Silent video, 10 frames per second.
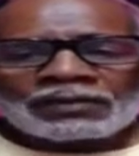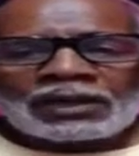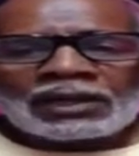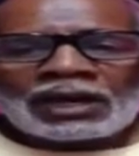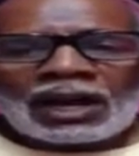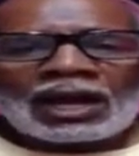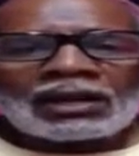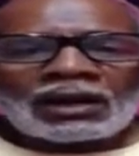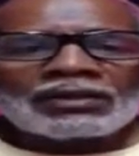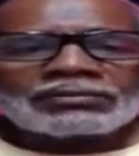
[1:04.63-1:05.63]
that I
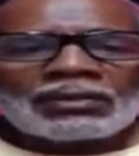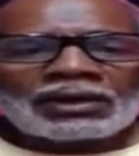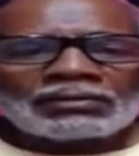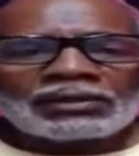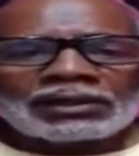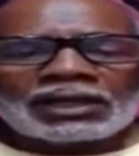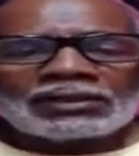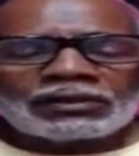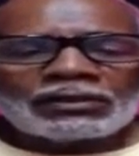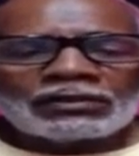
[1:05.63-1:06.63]
lost money with
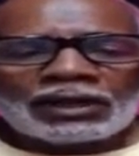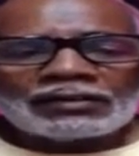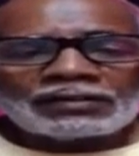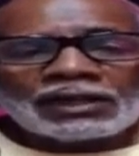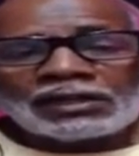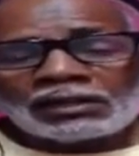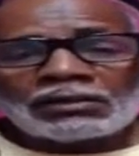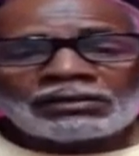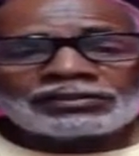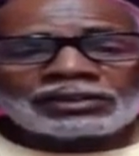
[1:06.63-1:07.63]
that too, and said that
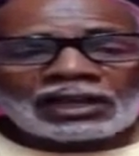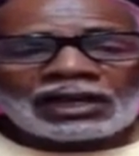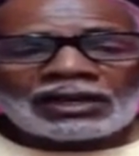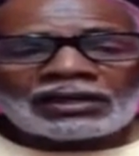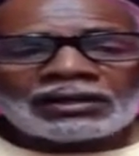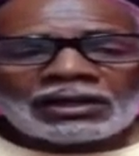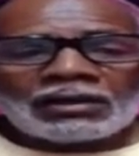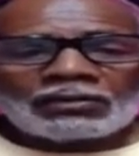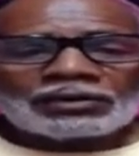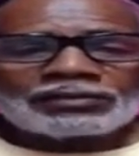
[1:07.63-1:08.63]
Lois Lane
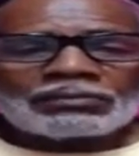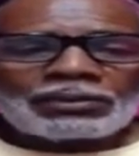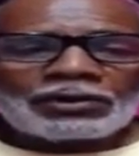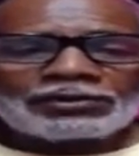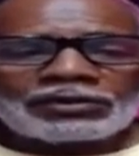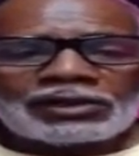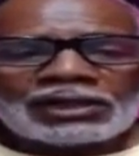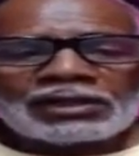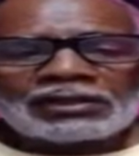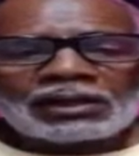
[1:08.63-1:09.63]
was the person
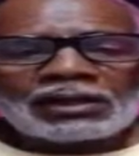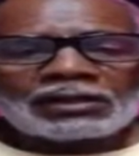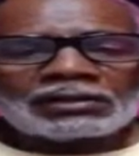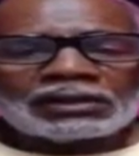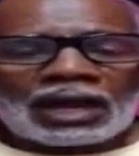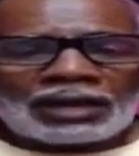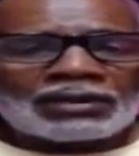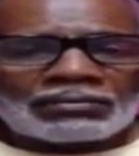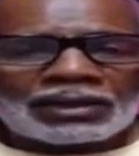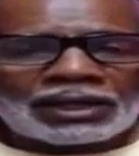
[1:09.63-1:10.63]
that got
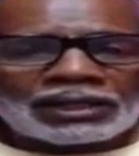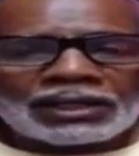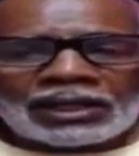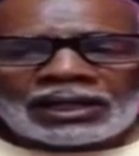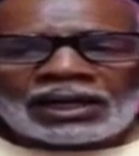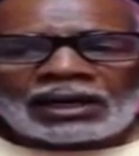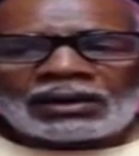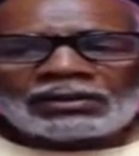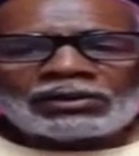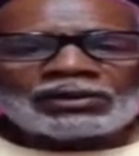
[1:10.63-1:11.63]
her money.
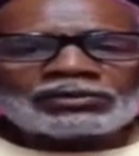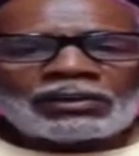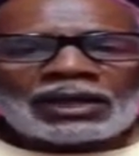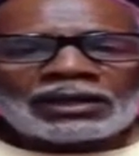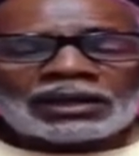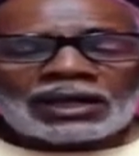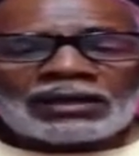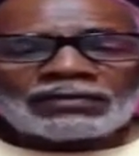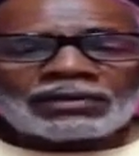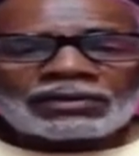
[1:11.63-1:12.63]
Lois Lane
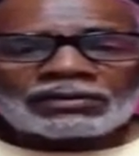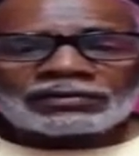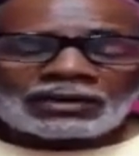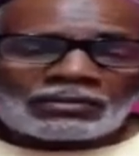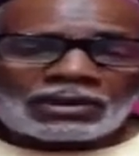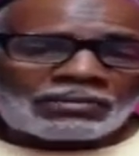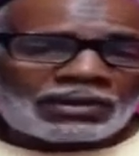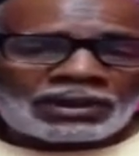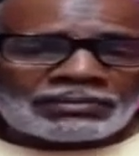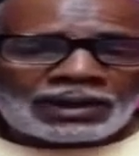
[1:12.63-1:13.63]
gave her some of her
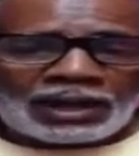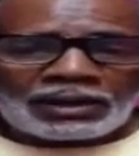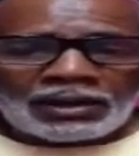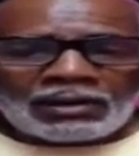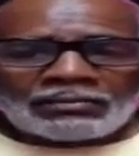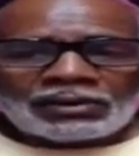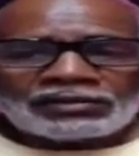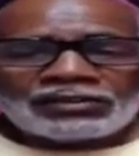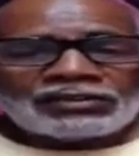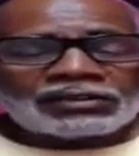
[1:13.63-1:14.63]
money back, but
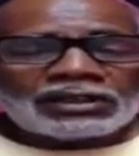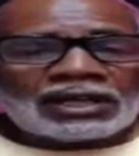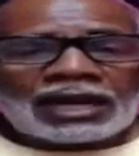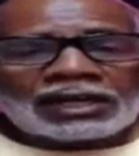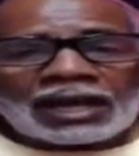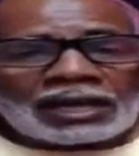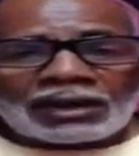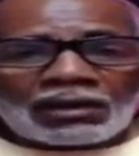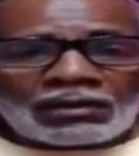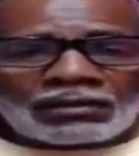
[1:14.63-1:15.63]
she still hadn't
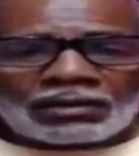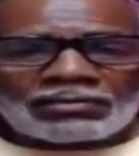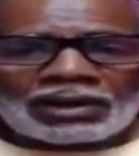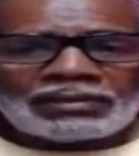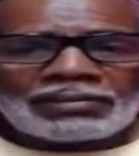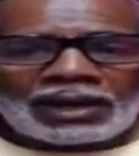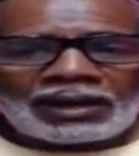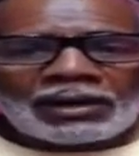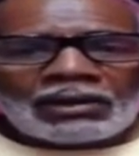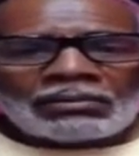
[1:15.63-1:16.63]
gotten all her money
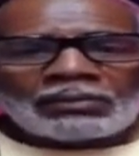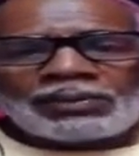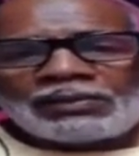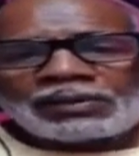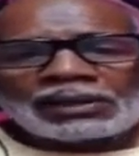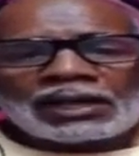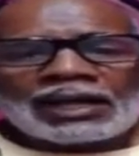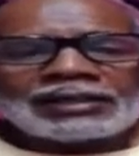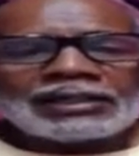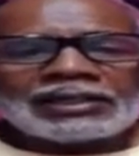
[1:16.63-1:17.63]
back. But people are
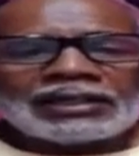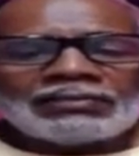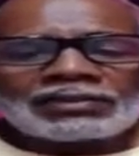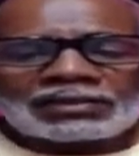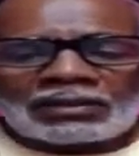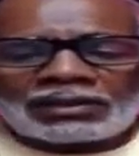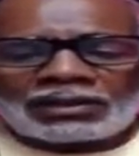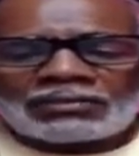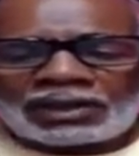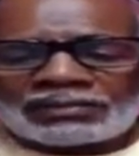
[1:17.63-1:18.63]
glad to get even some of
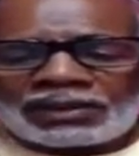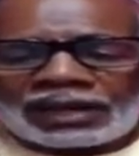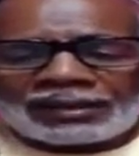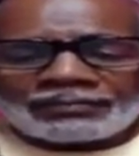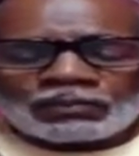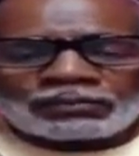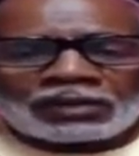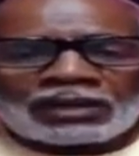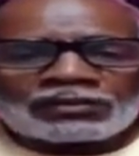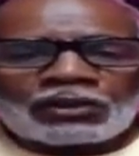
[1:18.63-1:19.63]
their money back.
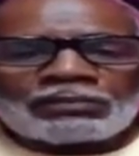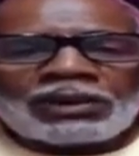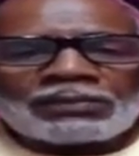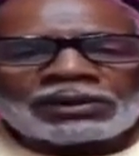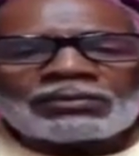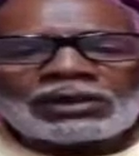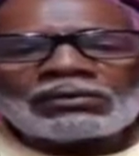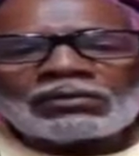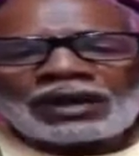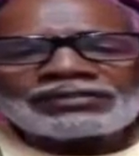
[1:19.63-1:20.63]
And so people are
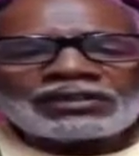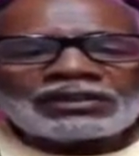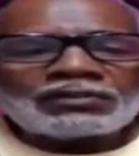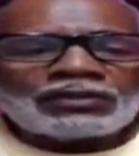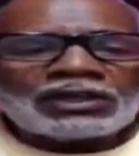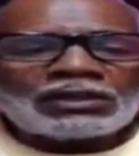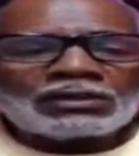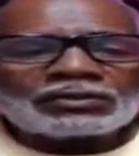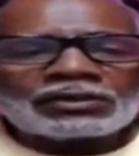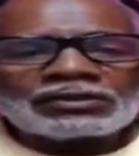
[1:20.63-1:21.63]
really watching these
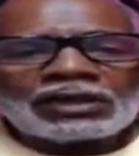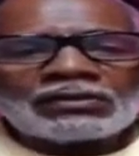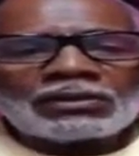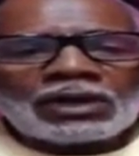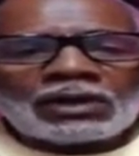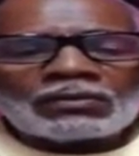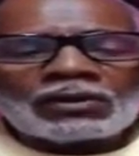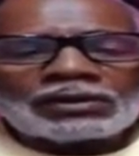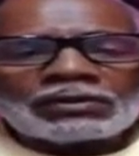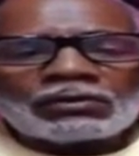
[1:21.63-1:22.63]
videos because they
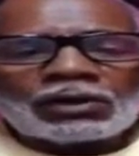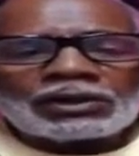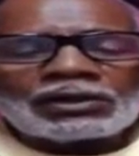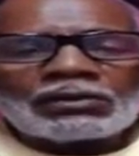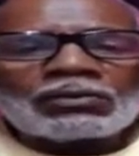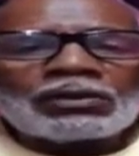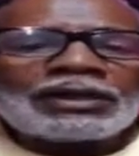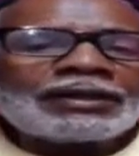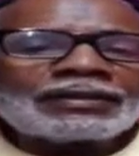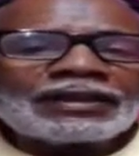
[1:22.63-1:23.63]
want to know. But
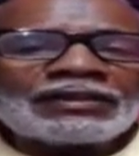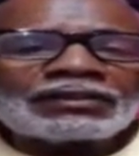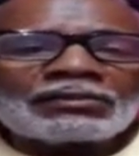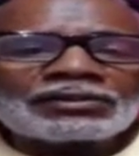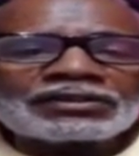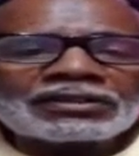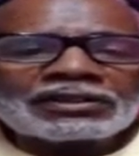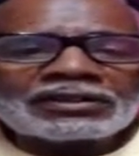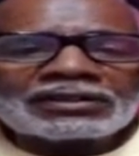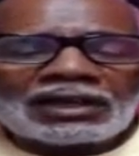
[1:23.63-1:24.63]
one of the things that was
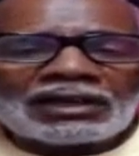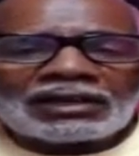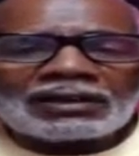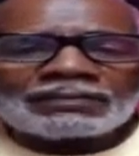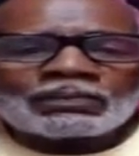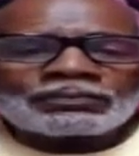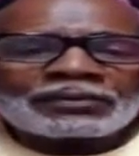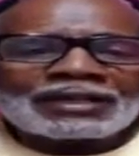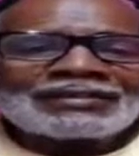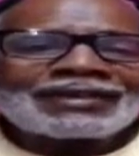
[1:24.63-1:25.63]
said
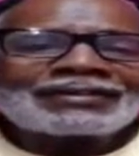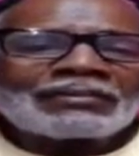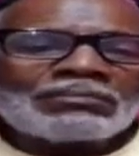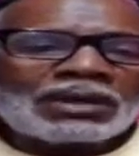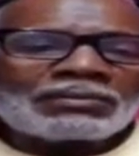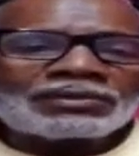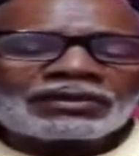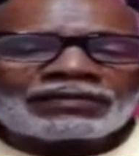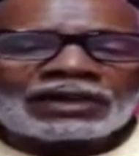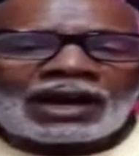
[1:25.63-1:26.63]
is that the members
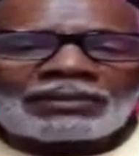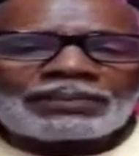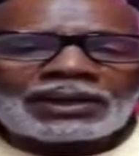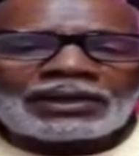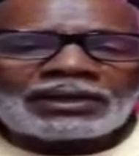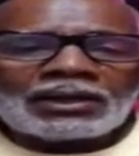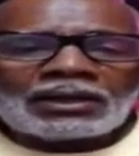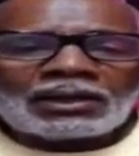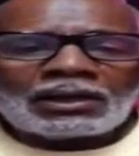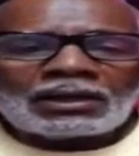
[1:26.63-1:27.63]
of Agape
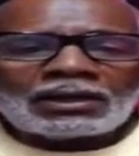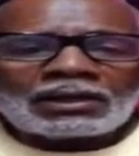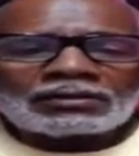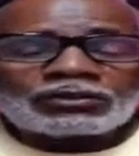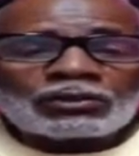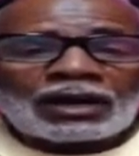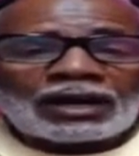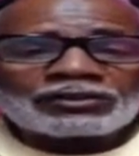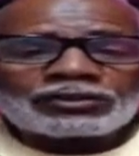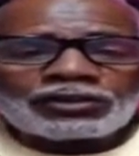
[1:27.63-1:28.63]

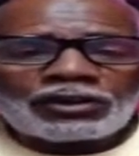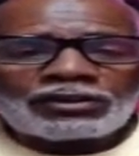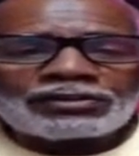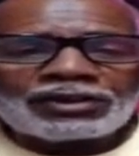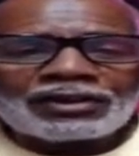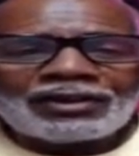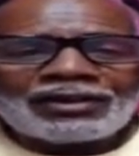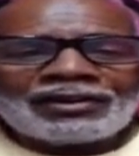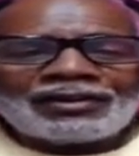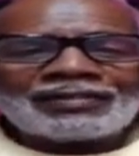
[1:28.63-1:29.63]
Storehouse Church,
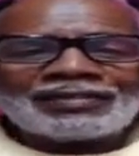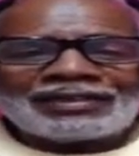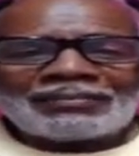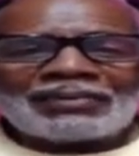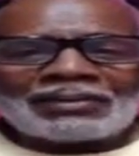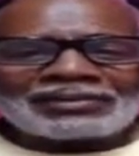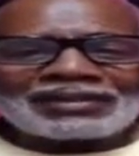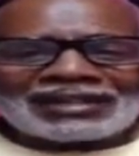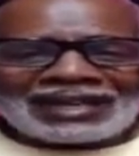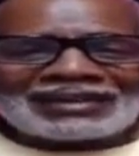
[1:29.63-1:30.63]
their members
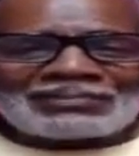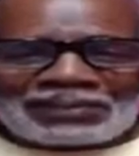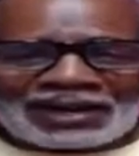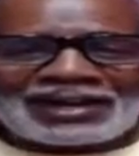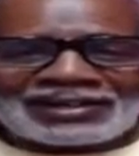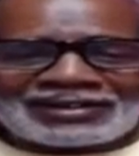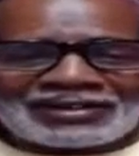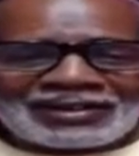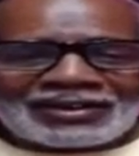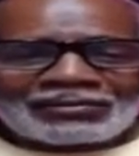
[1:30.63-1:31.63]
are getting
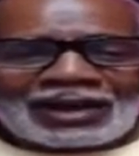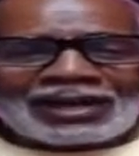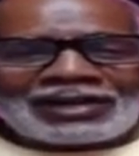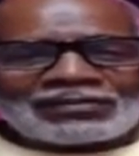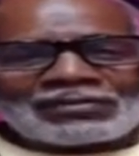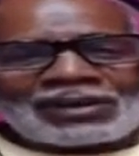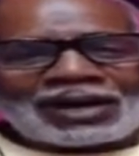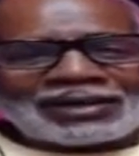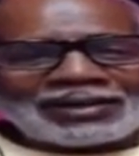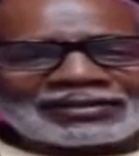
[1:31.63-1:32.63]
paid, while
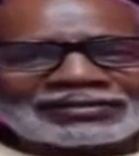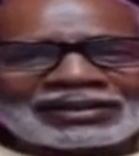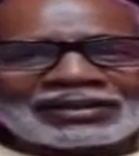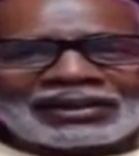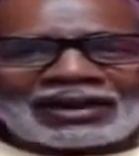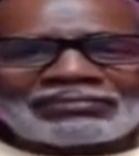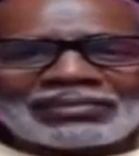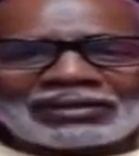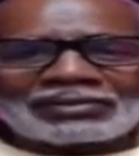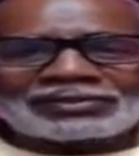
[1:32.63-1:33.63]
everybody else that are not
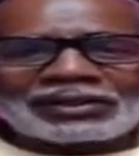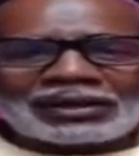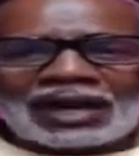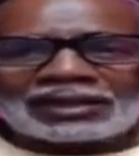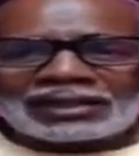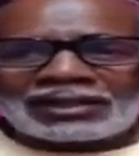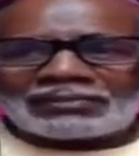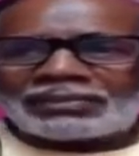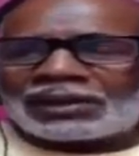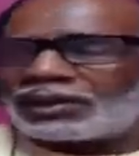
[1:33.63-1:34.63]
members are not
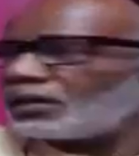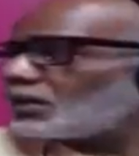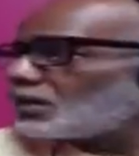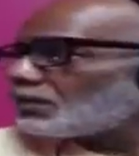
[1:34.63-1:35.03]
getting paid.